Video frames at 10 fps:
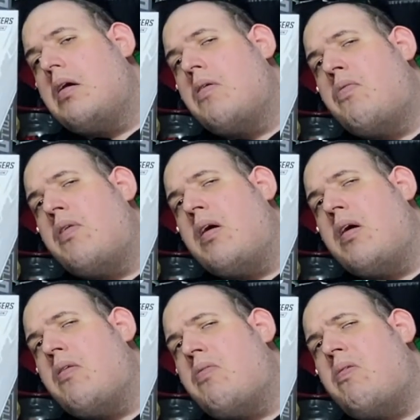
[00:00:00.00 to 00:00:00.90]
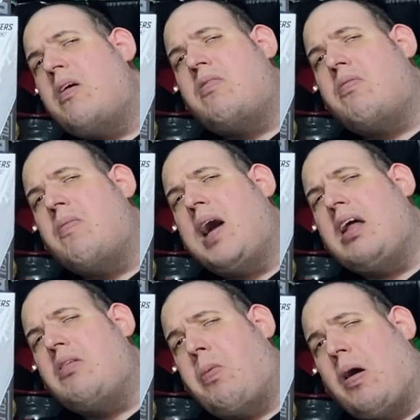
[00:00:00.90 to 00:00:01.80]
for free from
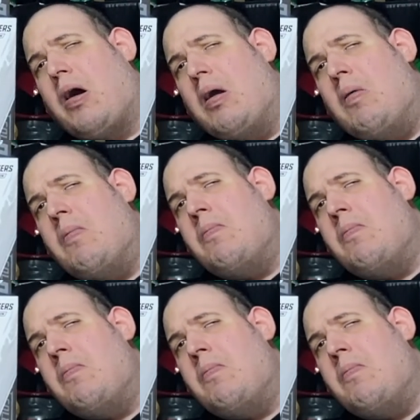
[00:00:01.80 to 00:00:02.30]
Hasbro